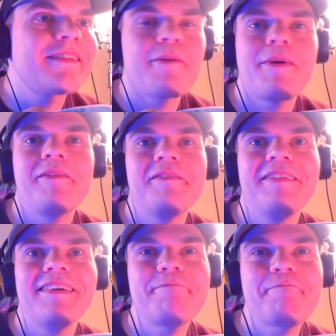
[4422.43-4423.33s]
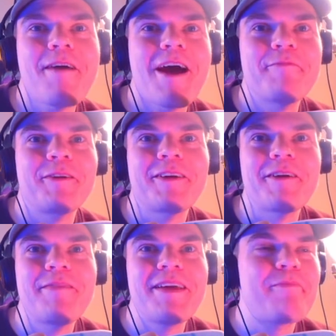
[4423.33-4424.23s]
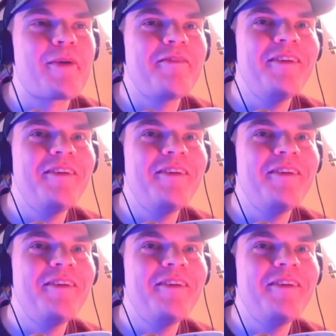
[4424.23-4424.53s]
Well, I'm not gonna be brave